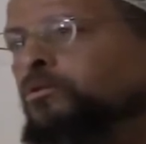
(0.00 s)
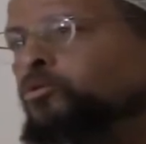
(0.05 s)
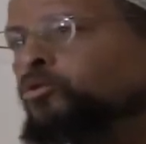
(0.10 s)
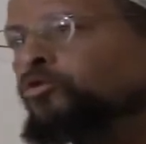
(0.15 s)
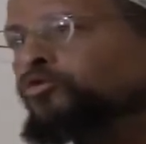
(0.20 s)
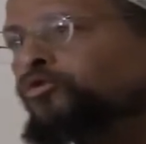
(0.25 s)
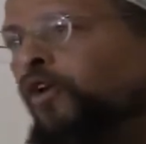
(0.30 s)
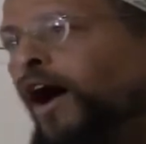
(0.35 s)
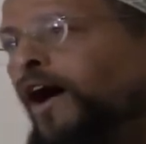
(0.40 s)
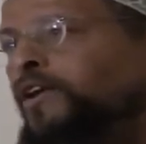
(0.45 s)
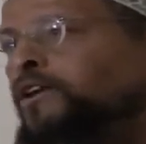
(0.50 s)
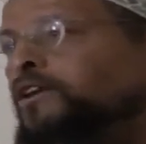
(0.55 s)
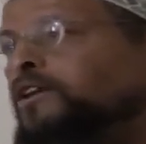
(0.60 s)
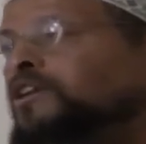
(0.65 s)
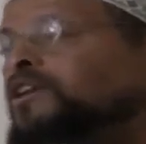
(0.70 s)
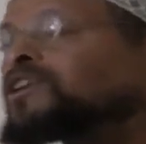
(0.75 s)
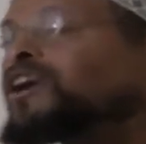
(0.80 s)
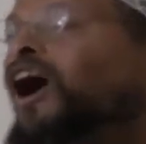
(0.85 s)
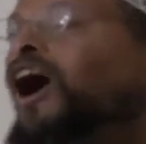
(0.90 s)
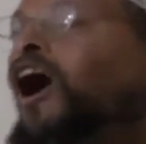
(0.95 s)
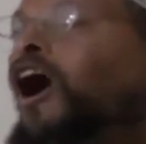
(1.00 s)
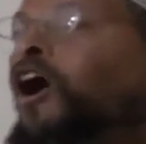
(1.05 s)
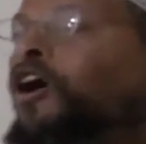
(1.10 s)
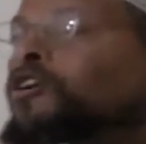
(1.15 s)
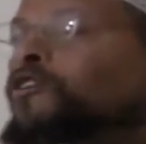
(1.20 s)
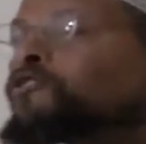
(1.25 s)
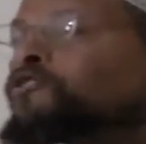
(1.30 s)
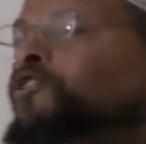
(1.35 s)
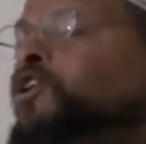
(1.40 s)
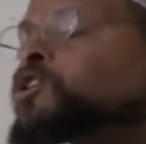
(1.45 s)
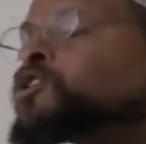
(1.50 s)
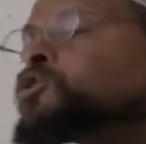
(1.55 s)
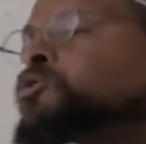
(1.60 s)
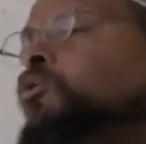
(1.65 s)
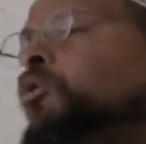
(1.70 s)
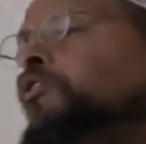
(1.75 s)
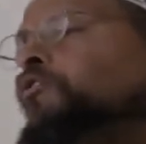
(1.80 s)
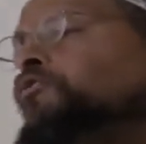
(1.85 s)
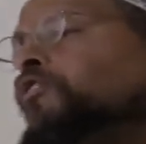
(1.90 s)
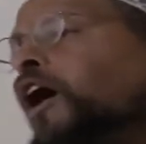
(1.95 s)
You find it in an
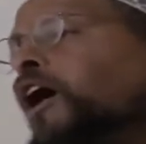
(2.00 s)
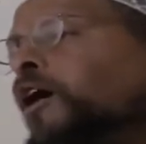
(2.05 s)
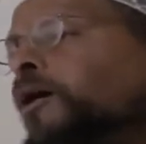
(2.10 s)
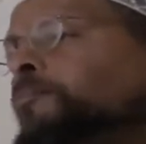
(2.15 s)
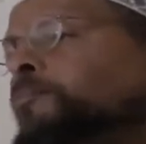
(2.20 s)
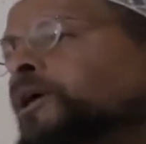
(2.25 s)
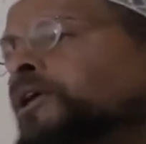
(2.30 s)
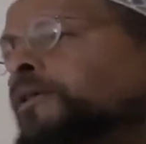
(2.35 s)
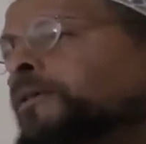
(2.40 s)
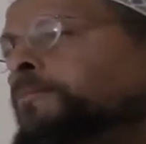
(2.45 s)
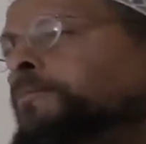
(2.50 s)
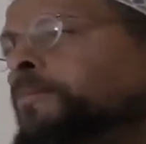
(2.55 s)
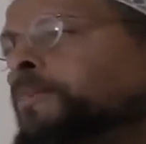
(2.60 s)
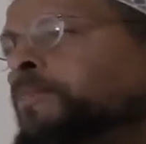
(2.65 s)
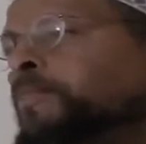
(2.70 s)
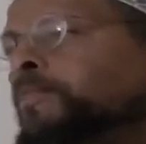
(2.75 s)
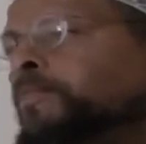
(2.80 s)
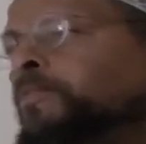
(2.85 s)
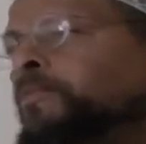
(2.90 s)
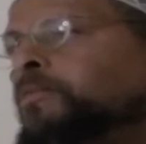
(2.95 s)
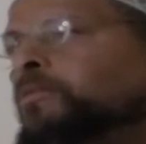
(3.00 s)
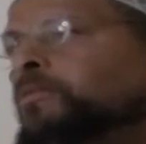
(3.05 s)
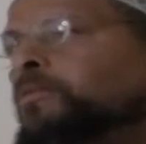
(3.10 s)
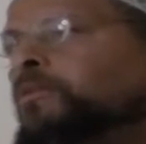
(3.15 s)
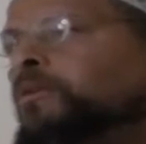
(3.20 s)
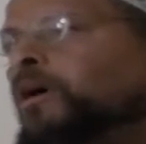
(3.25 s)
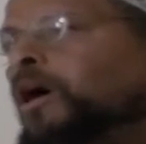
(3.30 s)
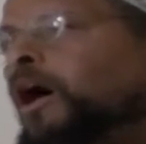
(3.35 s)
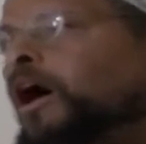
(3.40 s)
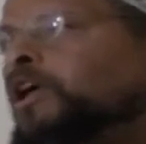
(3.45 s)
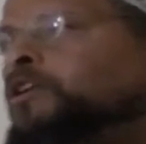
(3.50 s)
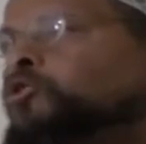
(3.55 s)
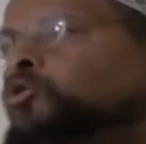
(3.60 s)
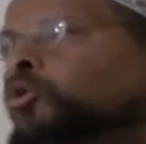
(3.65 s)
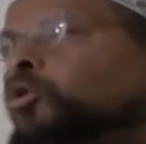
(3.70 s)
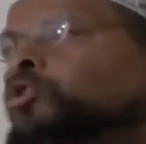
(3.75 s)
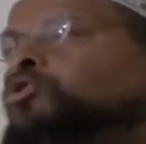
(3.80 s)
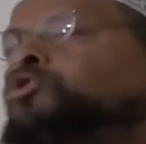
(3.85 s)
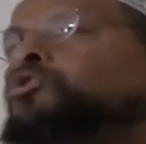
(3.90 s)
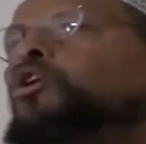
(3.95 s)
artificial environment. And
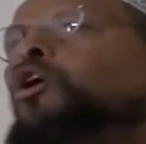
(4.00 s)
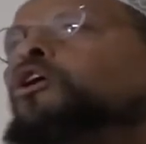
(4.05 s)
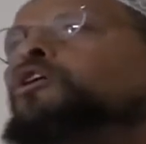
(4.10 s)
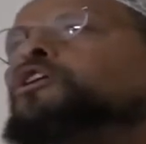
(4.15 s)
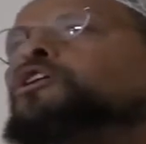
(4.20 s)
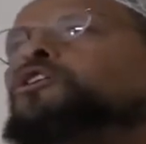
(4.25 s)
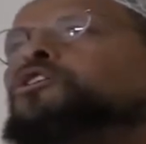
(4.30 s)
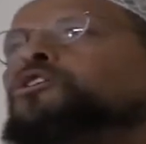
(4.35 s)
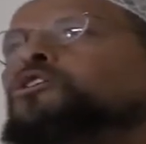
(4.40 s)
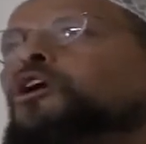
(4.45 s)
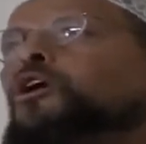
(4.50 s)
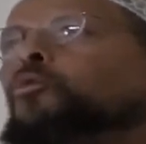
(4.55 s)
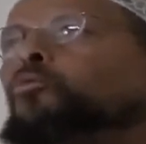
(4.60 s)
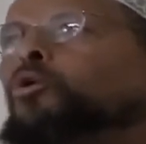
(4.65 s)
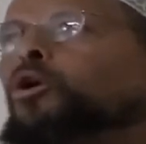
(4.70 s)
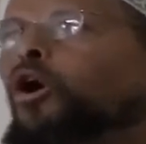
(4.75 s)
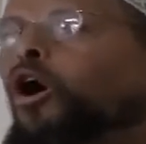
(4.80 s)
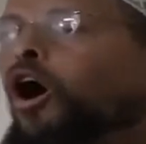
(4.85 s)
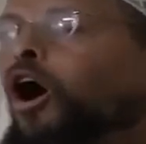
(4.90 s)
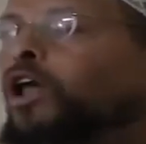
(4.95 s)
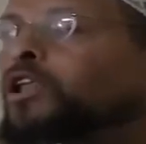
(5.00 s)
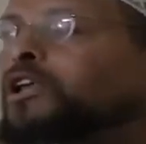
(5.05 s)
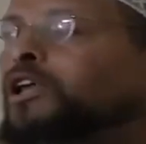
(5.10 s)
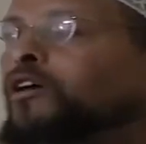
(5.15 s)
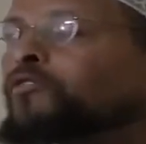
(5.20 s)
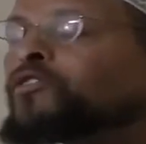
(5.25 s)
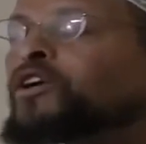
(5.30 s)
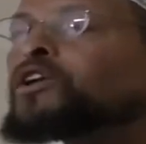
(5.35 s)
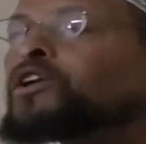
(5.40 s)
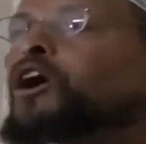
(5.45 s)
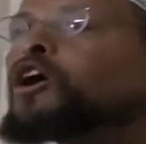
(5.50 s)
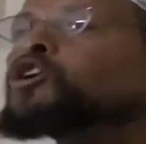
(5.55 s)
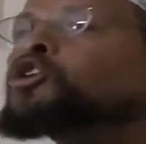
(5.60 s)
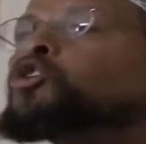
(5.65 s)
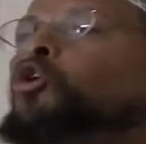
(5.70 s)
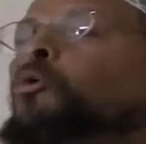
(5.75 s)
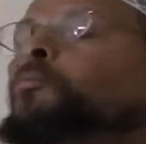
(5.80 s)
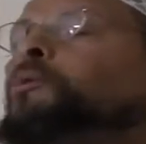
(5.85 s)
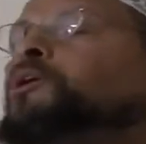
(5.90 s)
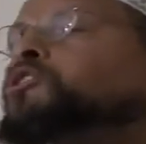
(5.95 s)
to a certain extent, we all live in a
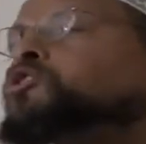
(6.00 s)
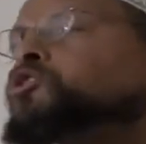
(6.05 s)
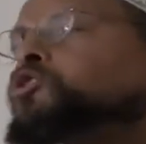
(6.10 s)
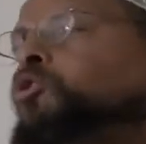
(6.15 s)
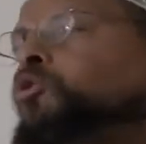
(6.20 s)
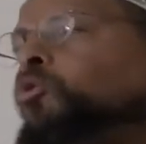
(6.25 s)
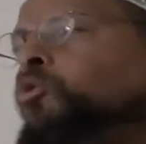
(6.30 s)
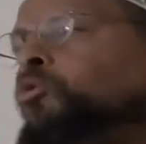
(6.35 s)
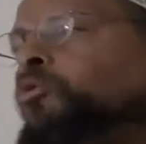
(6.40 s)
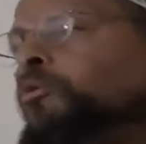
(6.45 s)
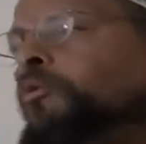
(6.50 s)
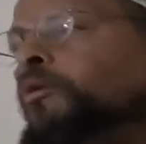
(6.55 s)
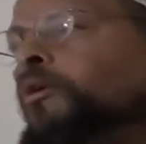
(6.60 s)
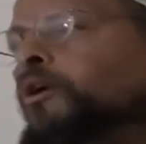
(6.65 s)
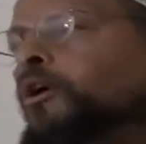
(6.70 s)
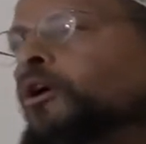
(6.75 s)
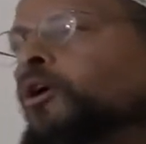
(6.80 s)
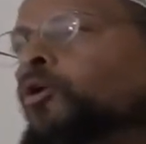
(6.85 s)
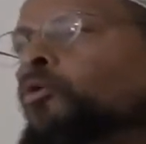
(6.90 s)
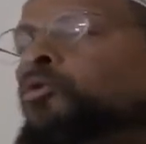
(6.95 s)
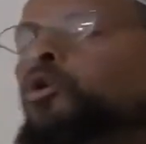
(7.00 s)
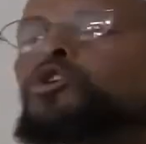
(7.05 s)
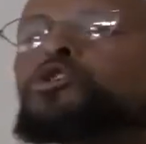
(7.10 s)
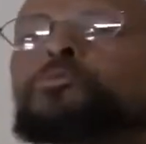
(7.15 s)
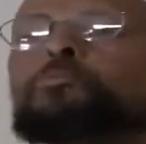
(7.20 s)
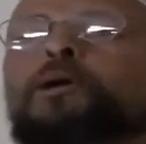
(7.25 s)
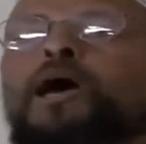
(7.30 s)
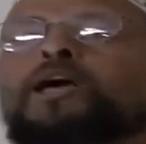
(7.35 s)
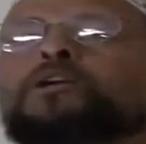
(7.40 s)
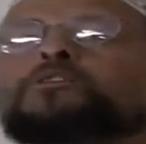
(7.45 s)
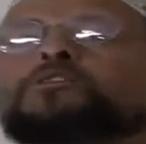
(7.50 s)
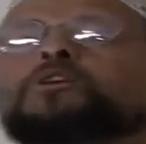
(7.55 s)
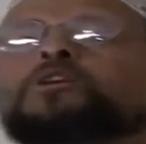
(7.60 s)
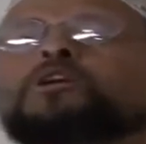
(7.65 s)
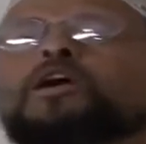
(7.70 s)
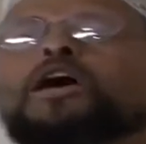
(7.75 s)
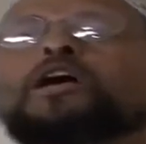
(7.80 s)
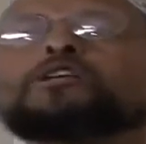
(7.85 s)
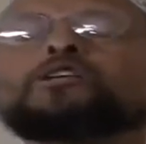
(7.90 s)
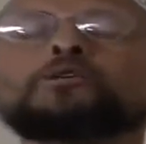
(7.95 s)
human zoo, which makes
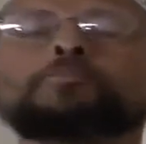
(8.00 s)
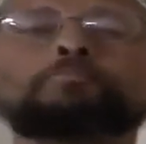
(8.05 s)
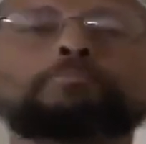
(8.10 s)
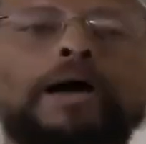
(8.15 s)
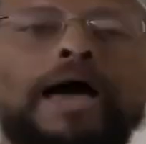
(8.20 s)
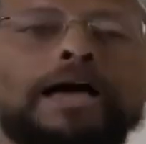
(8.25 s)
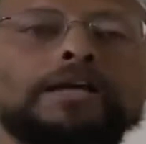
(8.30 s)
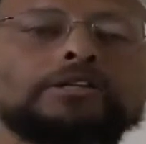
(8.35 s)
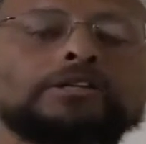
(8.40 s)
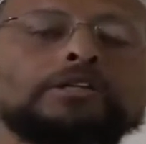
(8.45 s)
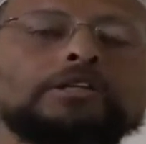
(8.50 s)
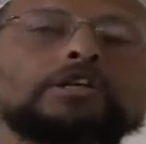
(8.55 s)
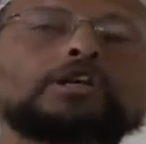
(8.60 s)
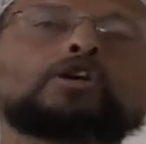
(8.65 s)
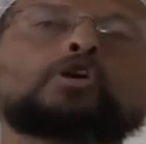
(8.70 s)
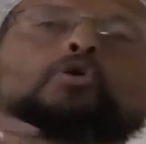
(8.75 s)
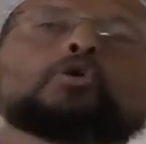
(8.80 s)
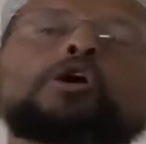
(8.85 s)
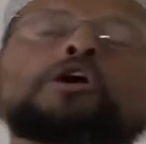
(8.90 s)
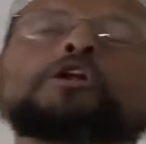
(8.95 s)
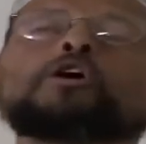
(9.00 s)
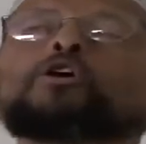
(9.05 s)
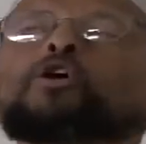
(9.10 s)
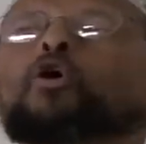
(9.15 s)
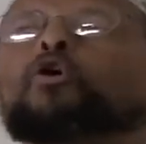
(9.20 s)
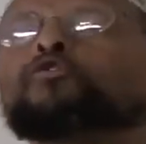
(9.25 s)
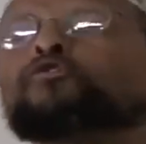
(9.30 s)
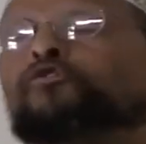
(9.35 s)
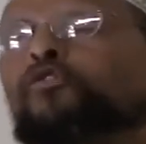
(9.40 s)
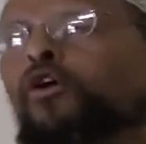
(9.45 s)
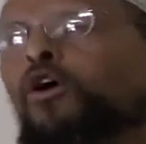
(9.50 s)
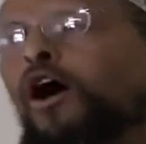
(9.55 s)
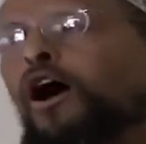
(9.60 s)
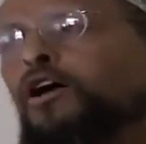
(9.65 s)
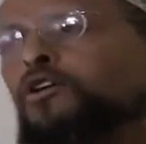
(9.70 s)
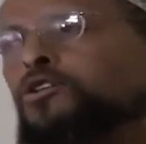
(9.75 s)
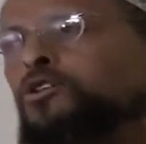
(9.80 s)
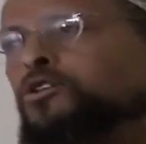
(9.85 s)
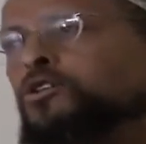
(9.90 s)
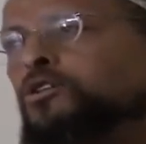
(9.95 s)
it especially critical for
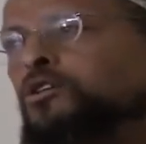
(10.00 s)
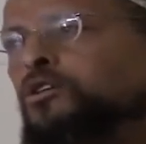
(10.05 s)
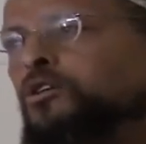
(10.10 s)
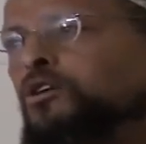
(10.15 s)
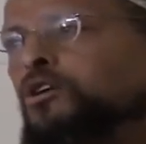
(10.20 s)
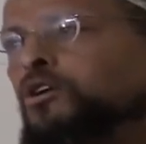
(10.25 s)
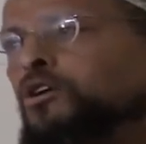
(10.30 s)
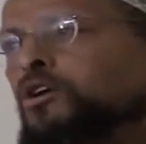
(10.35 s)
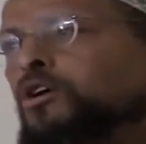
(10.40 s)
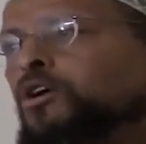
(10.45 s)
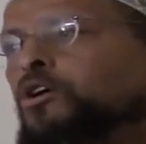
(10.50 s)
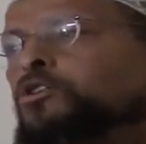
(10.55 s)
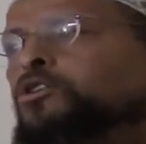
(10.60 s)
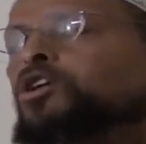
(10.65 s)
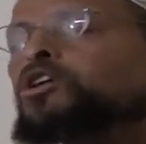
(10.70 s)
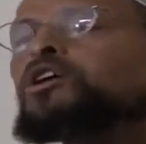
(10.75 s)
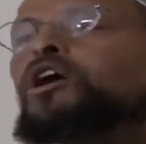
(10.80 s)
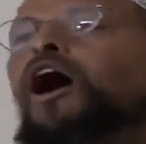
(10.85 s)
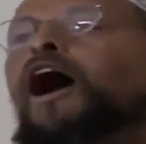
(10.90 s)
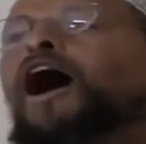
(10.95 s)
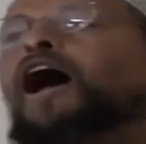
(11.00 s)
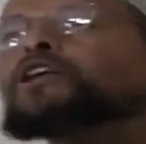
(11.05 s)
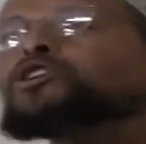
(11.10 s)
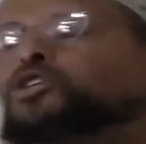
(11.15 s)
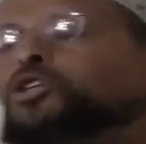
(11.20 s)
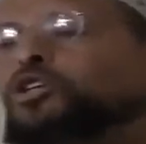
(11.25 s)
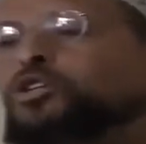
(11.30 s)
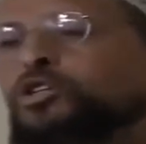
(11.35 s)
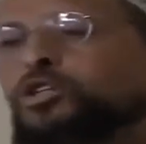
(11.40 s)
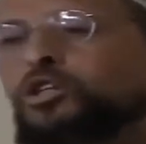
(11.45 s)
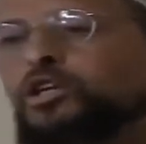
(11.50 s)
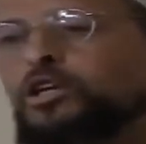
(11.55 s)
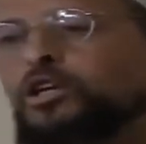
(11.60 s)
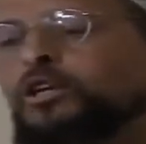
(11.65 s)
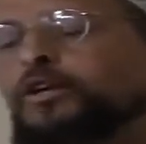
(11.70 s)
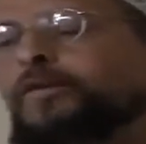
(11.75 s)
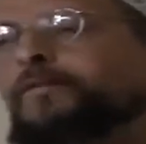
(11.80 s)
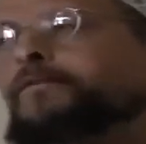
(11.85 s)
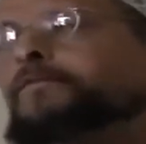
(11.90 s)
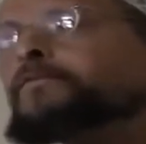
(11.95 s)
us to
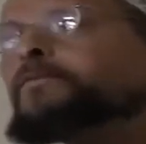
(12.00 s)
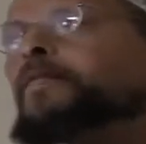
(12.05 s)
consciously